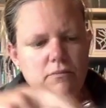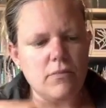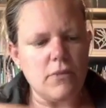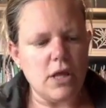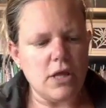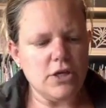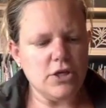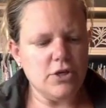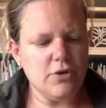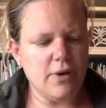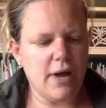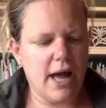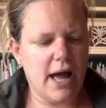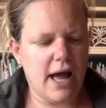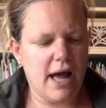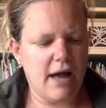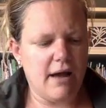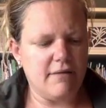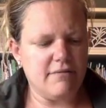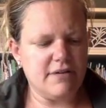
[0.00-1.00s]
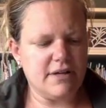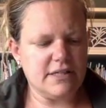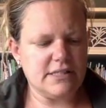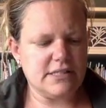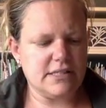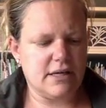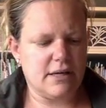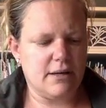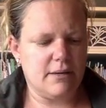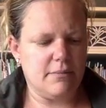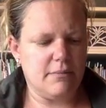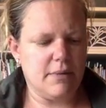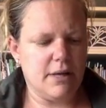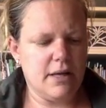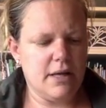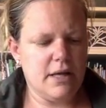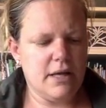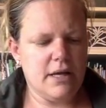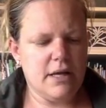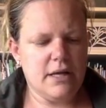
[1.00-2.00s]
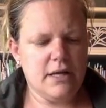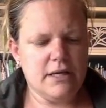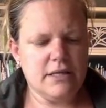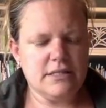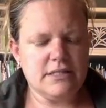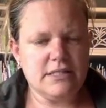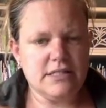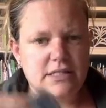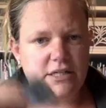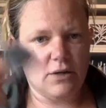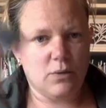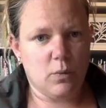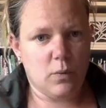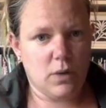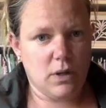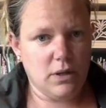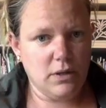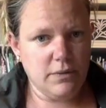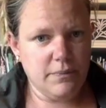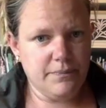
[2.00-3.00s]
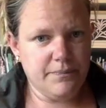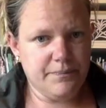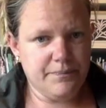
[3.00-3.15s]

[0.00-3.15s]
You have some steel wool,